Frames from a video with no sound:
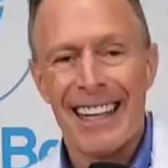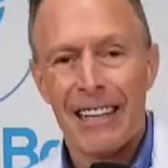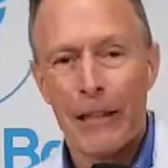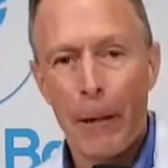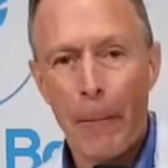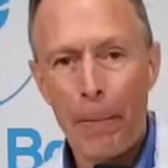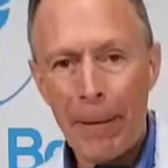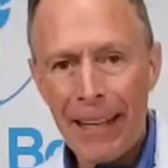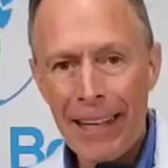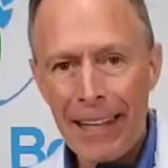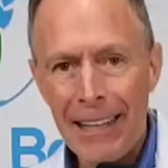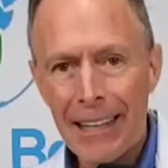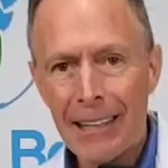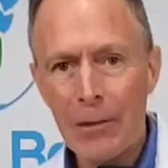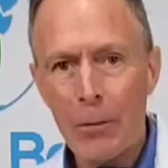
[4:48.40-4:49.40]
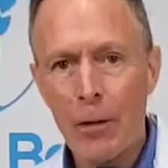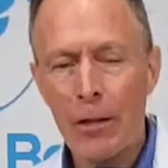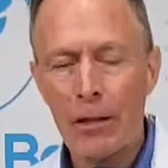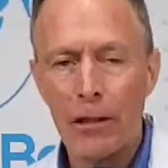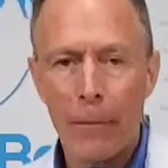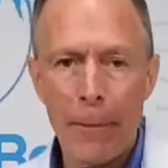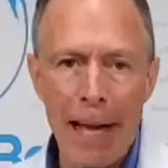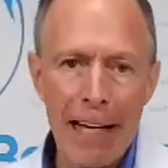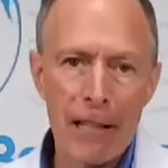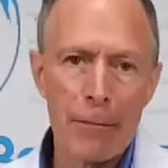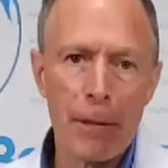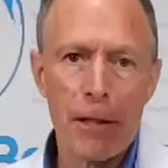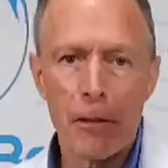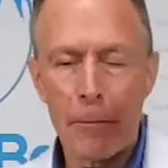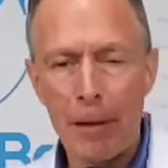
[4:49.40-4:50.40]
The B's, whether it's the Max
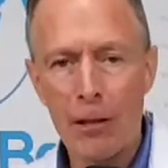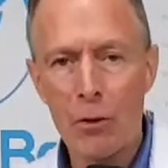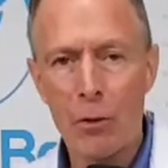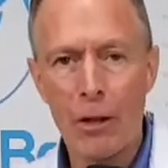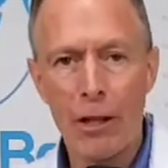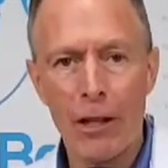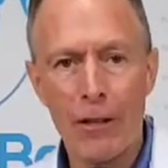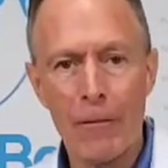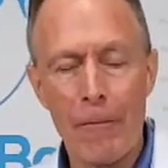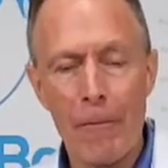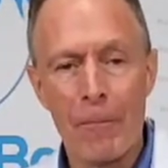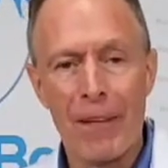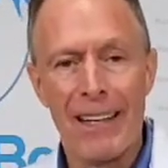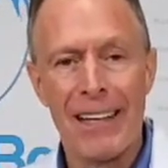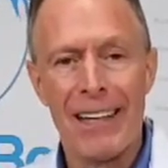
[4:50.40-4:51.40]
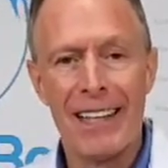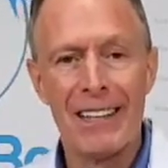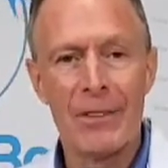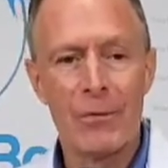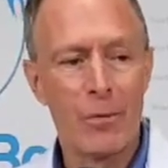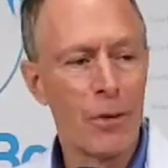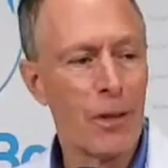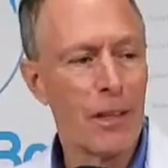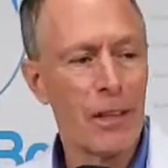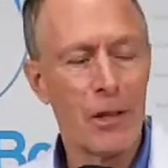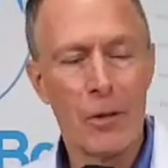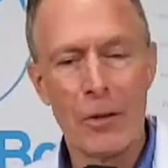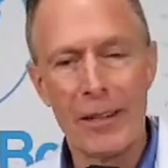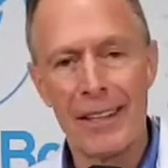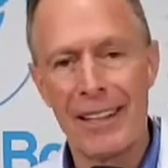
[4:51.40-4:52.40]
B or B12, is really the
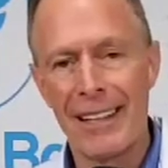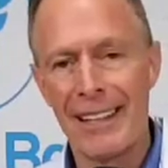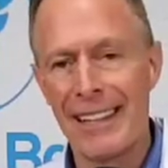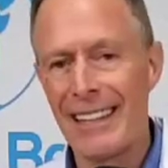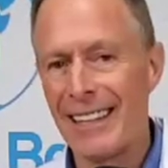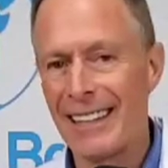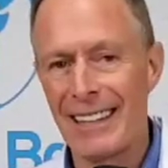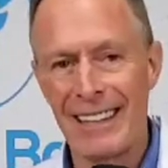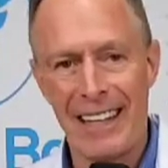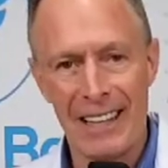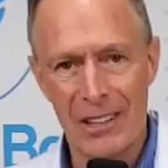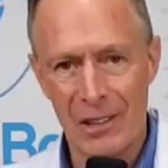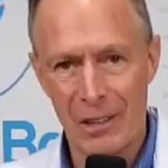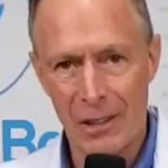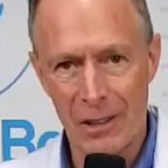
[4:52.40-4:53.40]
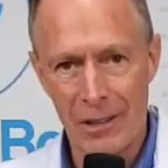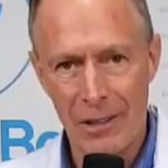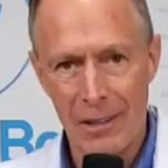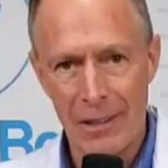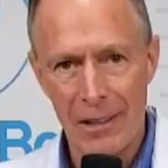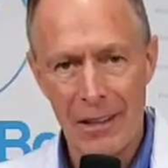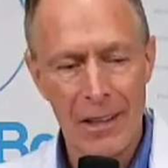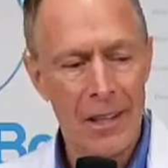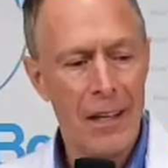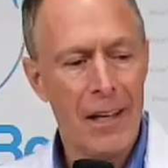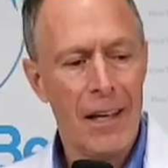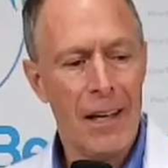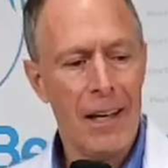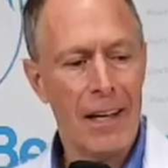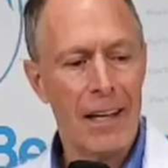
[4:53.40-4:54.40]
only thing that doesn't taste good.
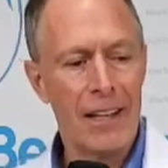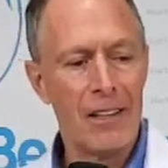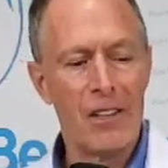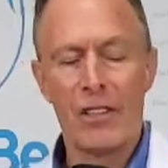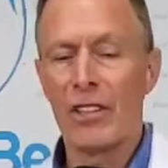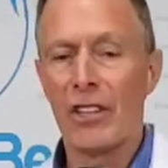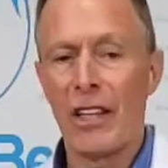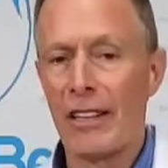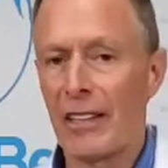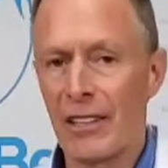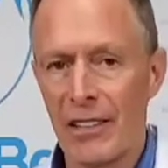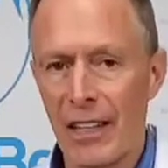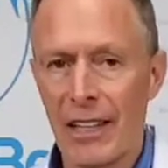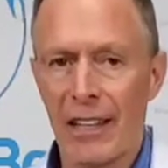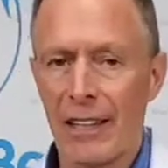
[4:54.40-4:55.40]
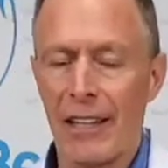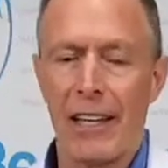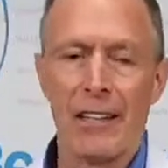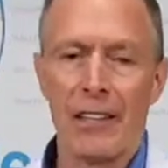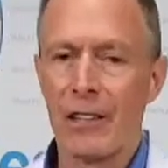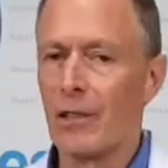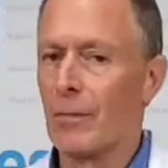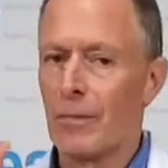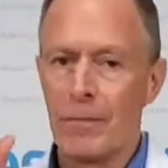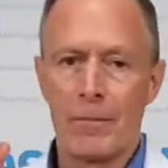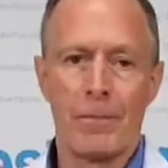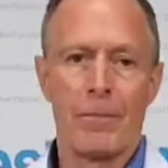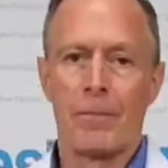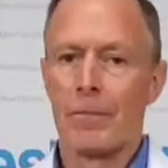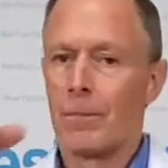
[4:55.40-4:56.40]
And you're just going to have to suck it down. Just
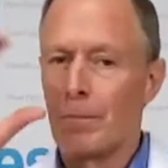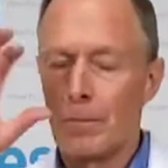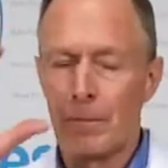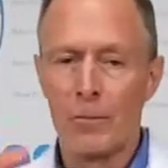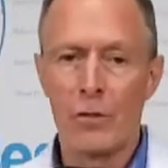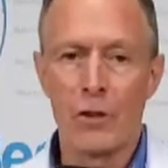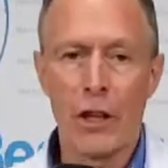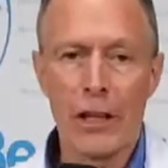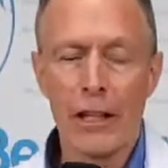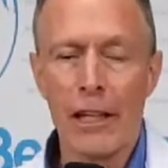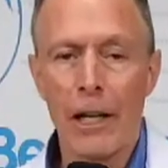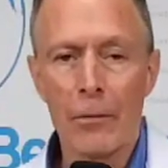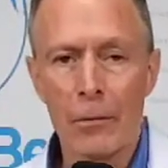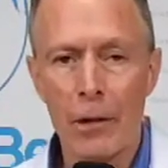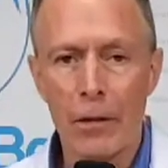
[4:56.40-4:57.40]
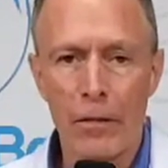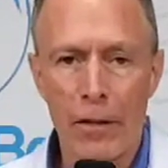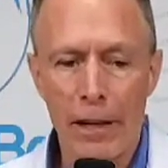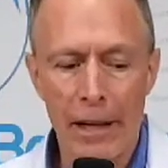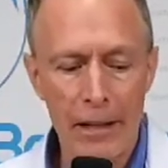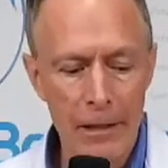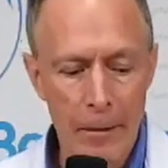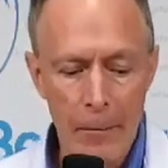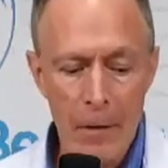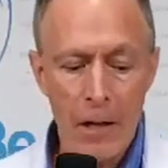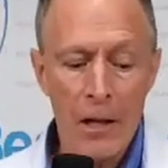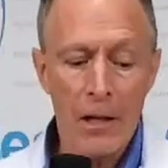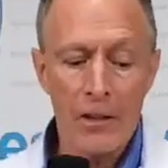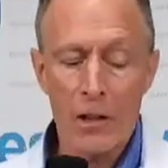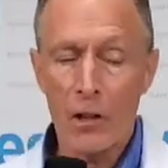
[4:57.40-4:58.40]
chug it down really fast.
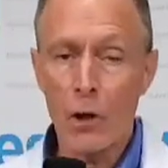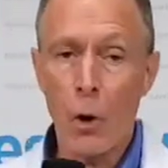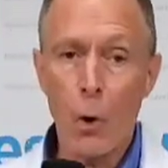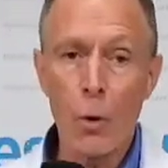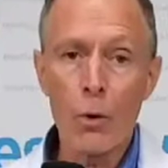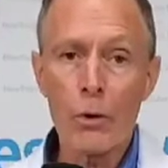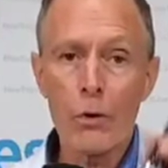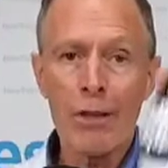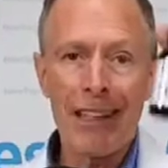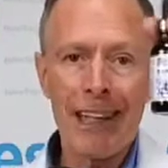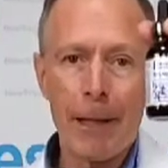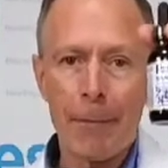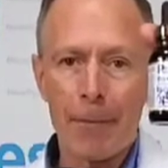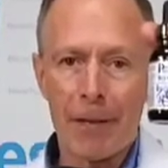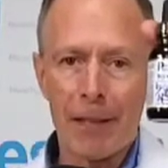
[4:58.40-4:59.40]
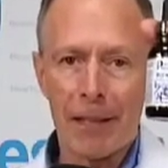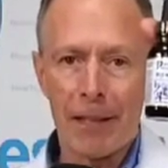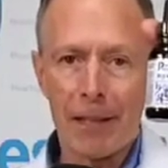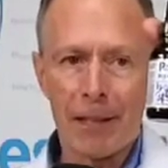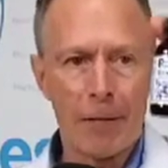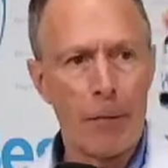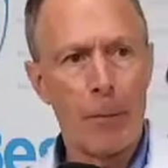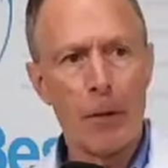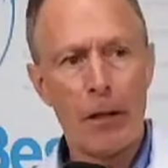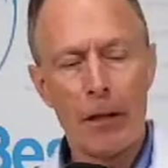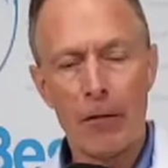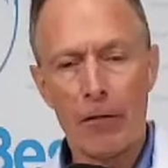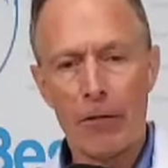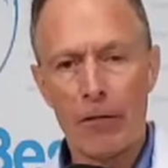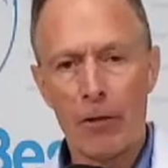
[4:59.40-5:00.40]
The colder you keep this, you put it in
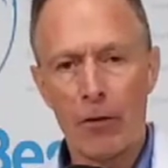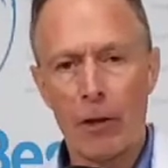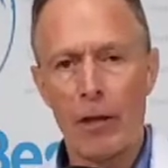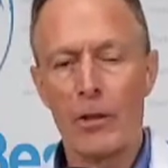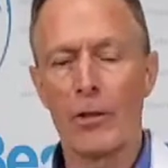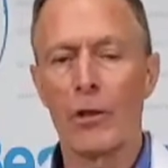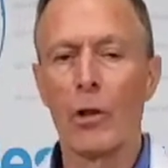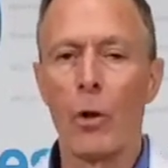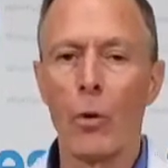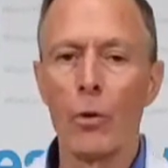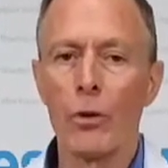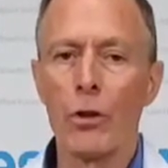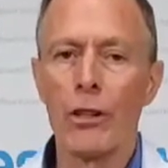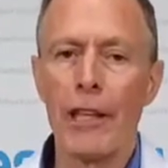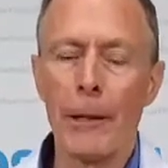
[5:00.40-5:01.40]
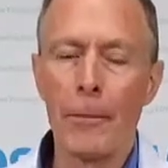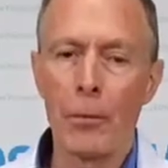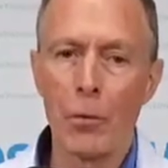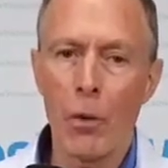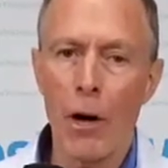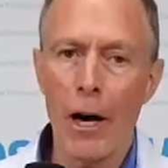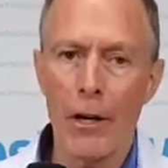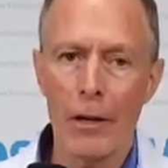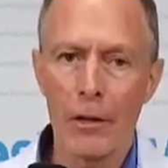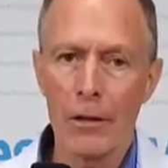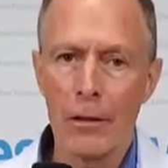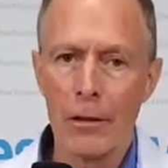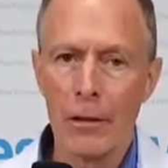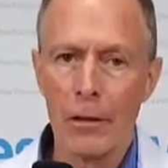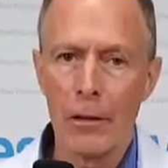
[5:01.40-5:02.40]
the refrigerator, the colder you keep your
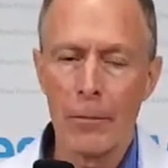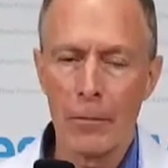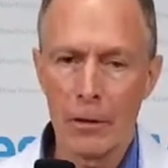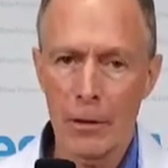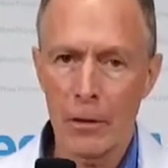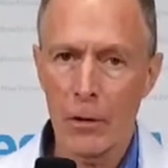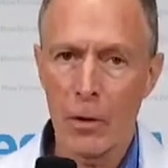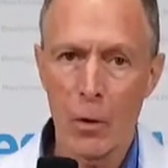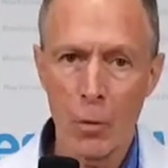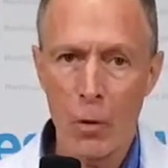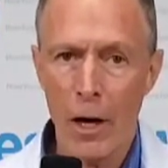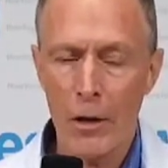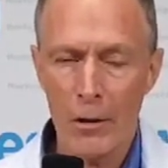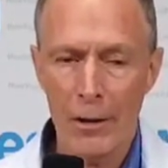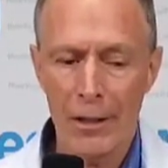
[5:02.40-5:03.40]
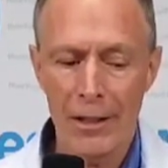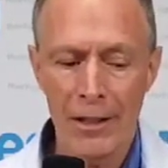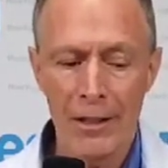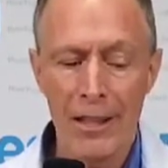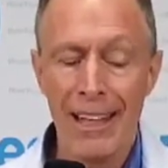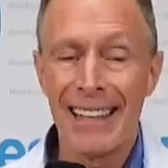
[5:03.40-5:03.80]
water, put some cold water in there,